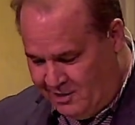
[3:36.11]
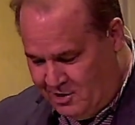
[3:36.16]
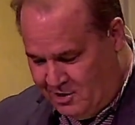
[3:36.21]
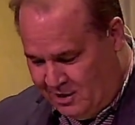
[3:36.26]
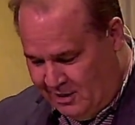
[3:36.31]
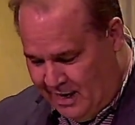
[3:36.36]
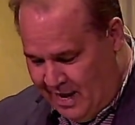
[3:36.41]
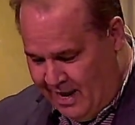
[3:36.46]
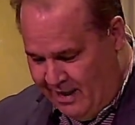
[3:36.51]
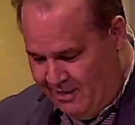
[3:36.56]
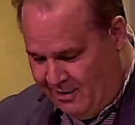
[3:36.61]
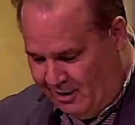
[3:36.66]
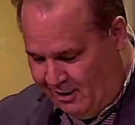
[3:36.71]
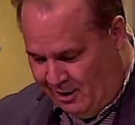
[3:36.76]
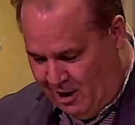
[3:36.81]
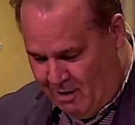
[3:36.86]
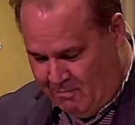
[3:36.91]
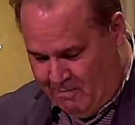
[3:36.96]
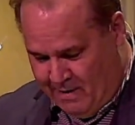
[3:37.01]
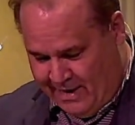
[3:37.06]
Today, the
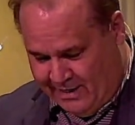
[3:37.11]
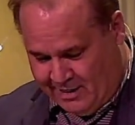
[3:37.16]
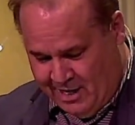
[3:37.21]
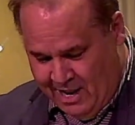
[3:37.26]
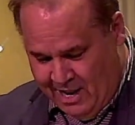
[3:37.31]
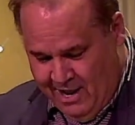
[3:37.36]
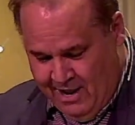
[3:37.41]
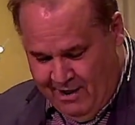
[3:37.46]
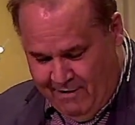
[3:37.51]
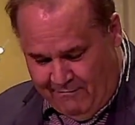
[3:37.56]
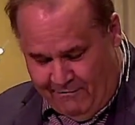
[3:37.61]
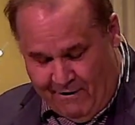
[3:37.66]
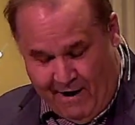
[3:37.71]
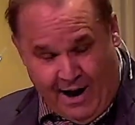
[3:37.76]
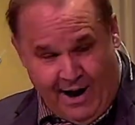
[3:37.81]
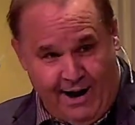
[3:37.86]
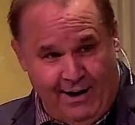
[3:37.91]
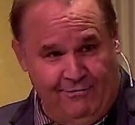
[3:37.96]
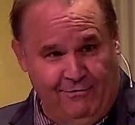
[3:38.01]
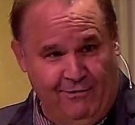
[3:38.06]
club has
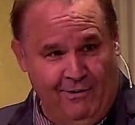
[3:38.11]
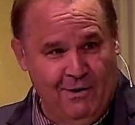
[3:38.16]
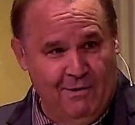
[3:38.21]
five